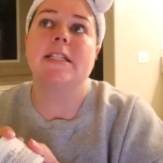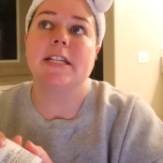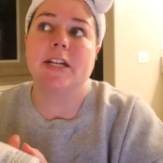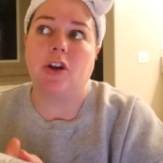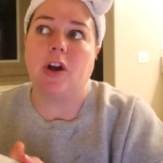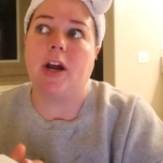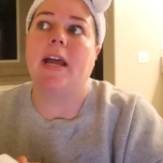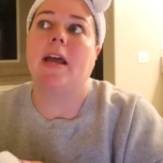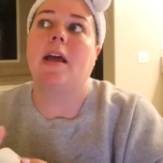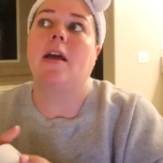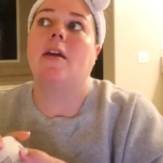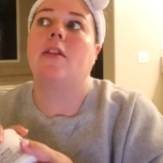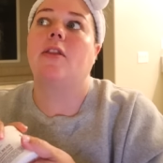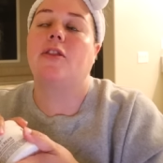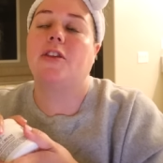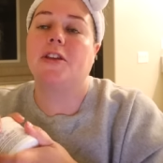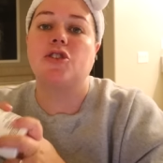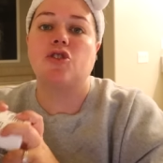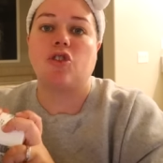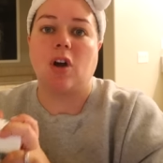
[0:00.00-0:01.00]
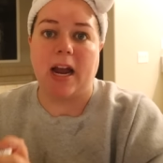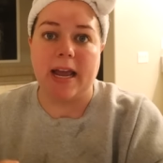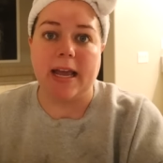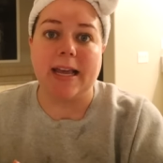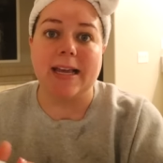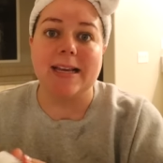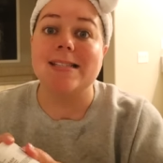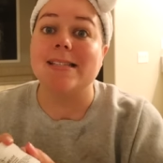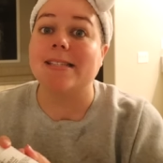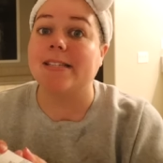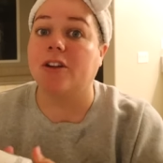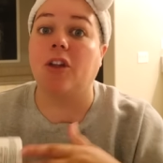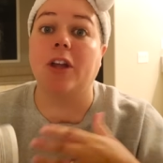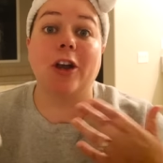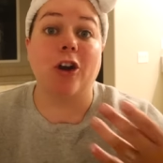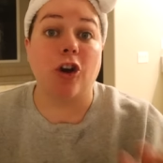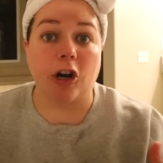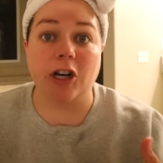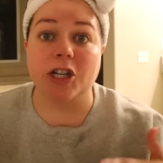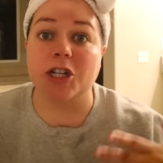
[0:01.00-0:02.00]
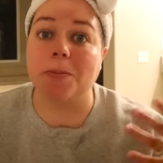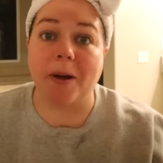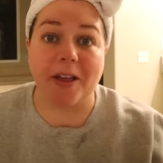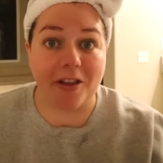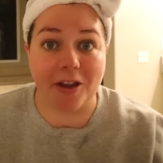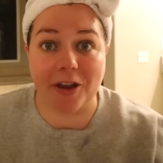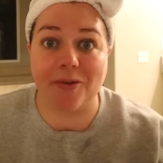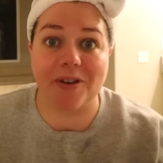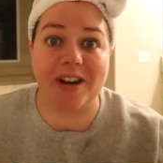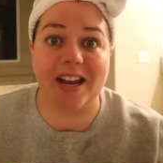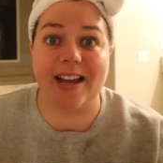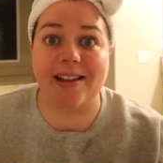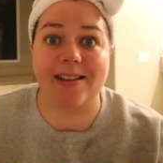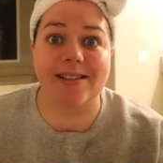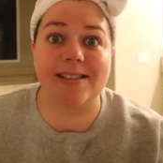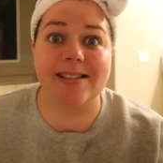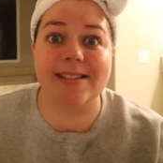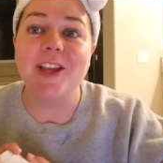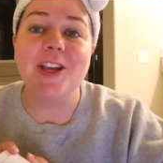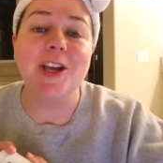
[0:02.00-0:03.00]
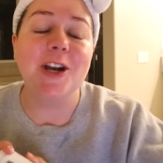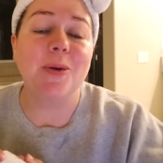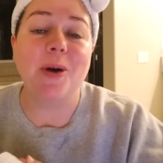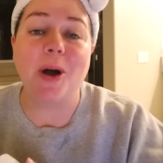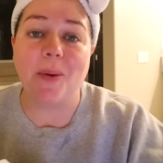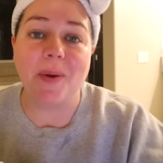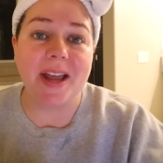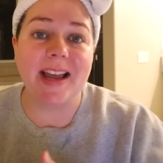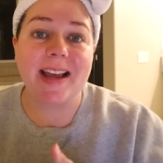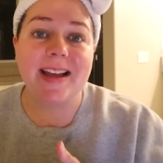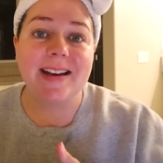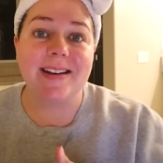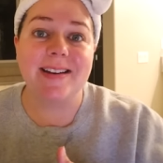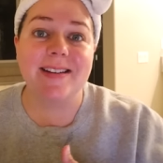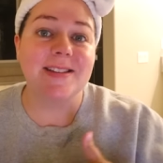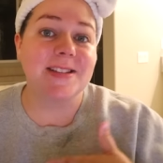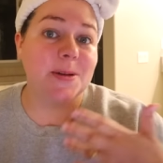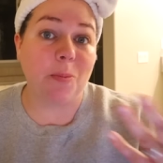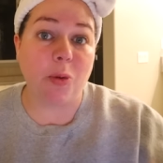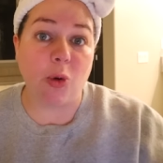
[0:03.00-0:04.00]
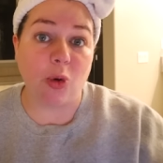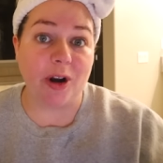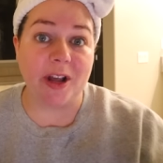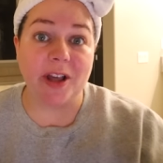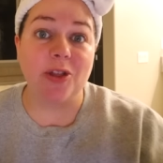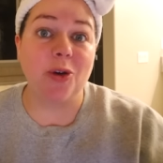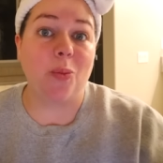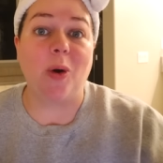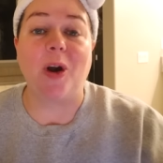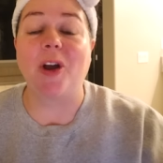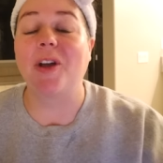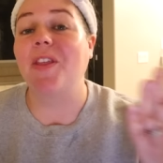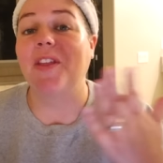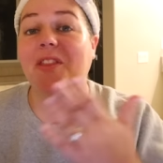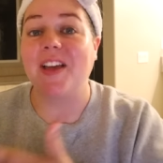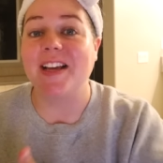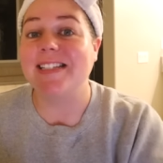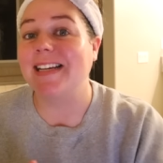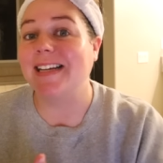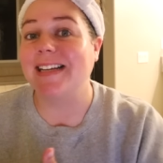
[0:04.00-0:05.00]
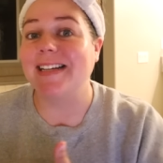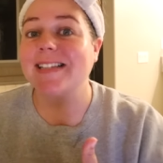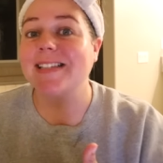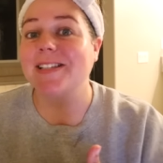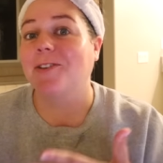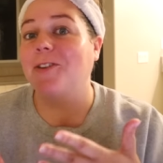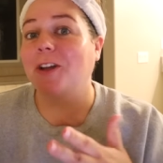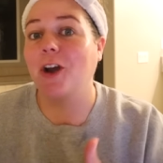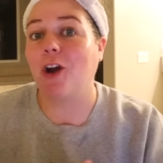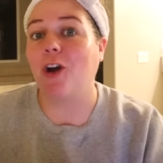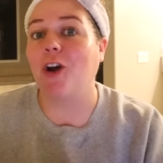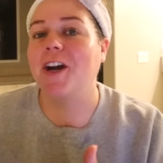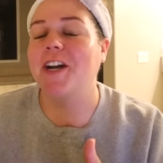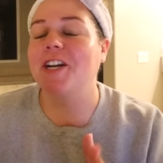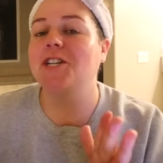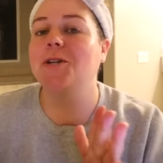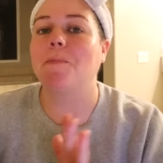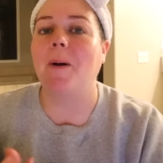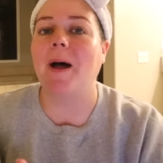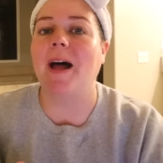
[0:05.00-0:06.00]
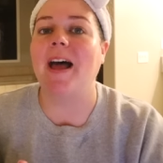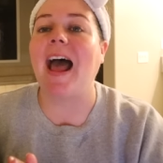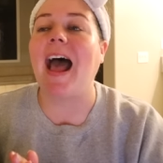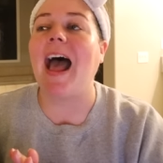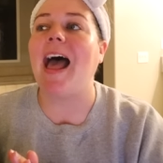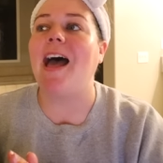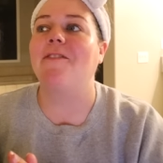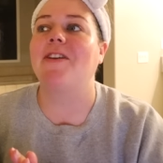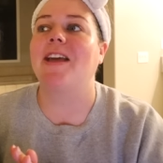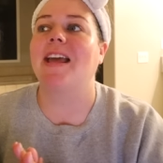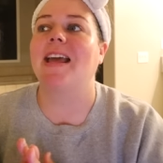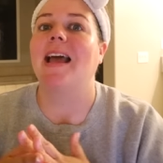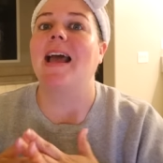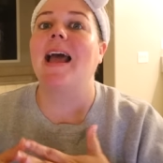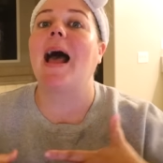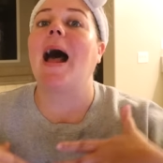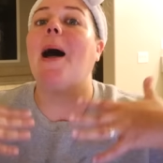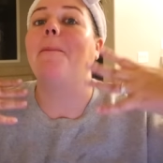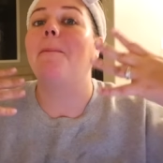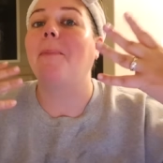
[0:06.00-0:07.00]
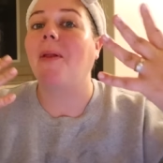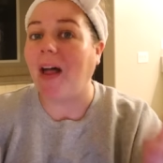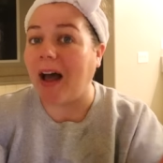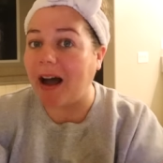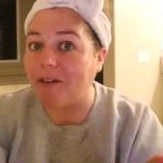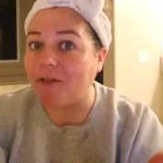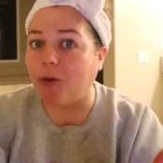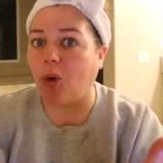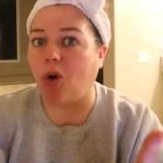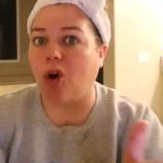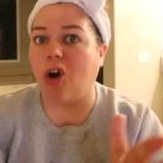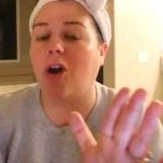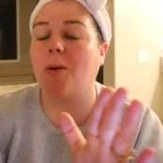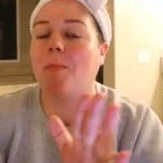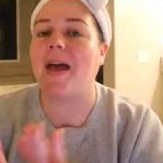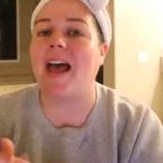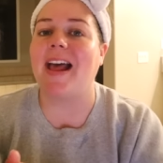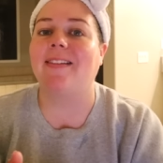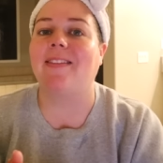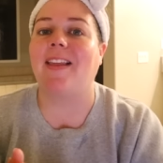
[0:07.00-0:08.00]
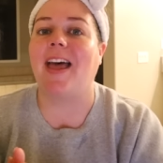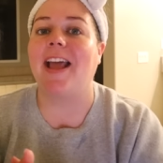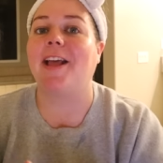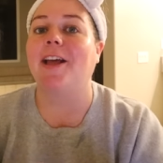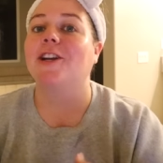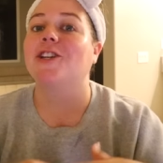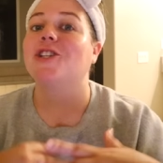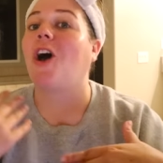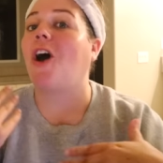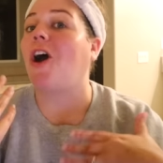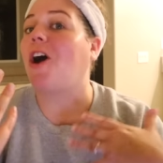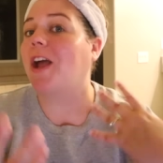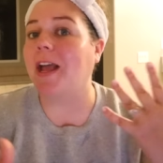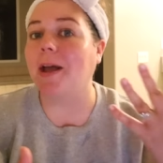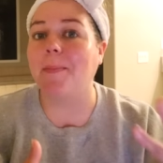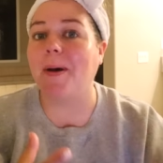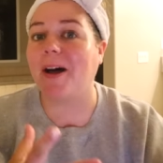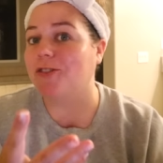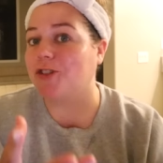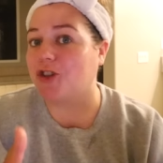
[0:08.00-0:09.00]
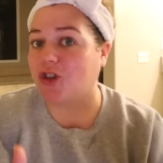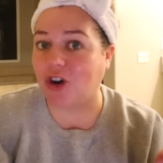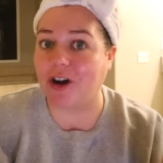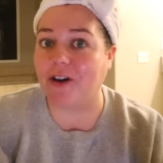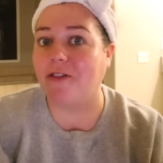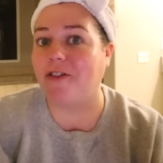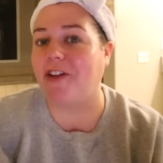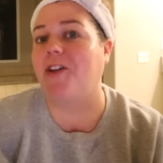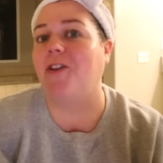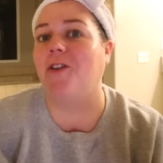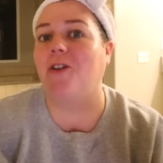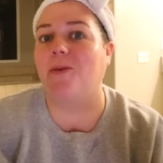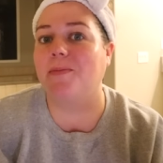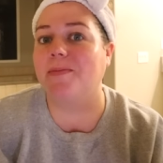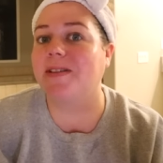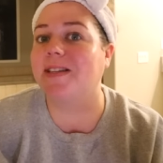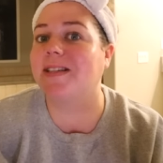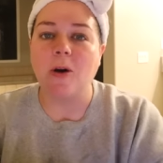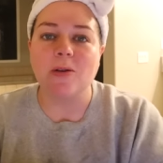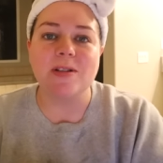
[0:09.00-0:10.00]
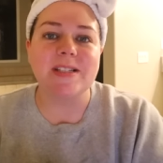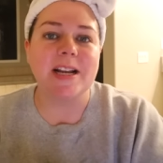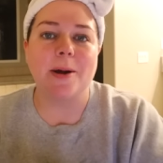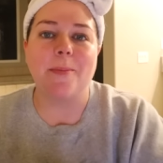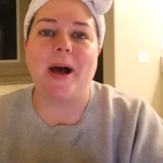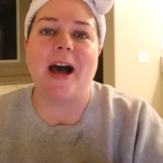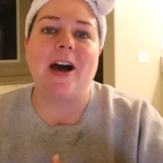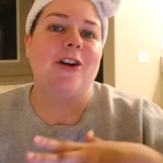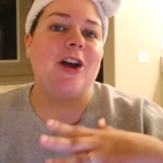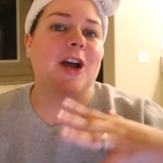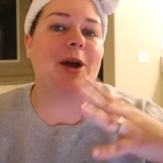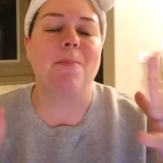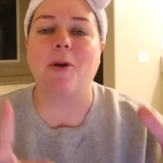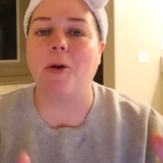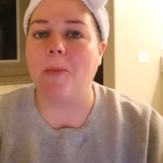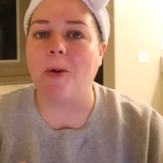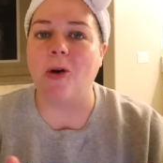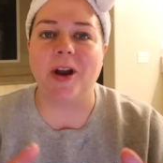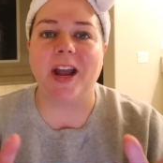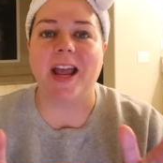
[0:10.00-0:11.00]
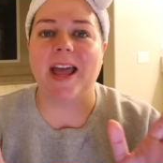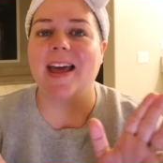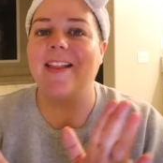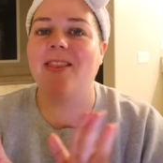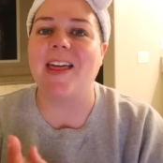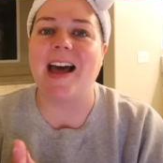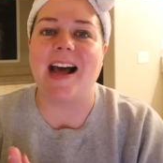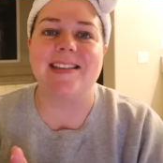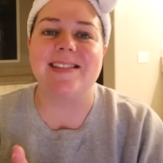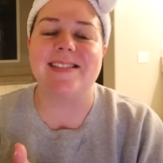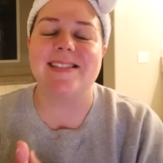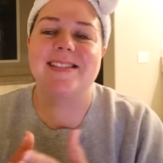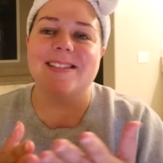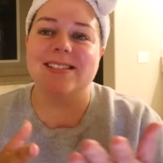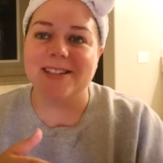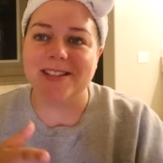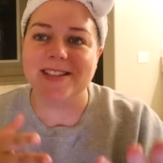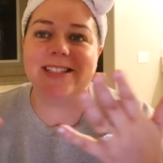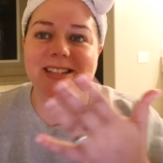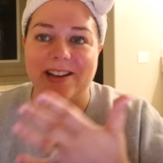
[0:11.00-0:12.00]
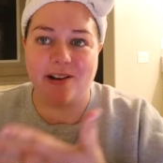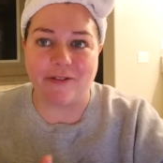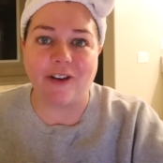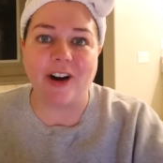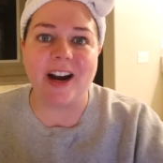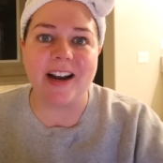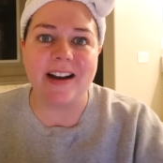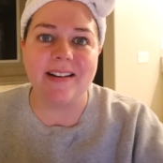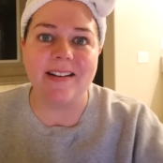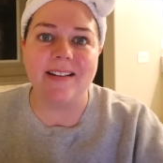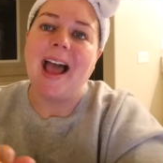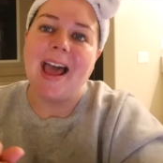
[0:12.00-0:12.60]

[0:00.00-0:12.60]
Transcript: during the strike is still encouraged by the unions. You know, going and supporting the work that they did is still encouraged, but having a platform and like talking about Struck Films, posting about it, promoting it, that's different.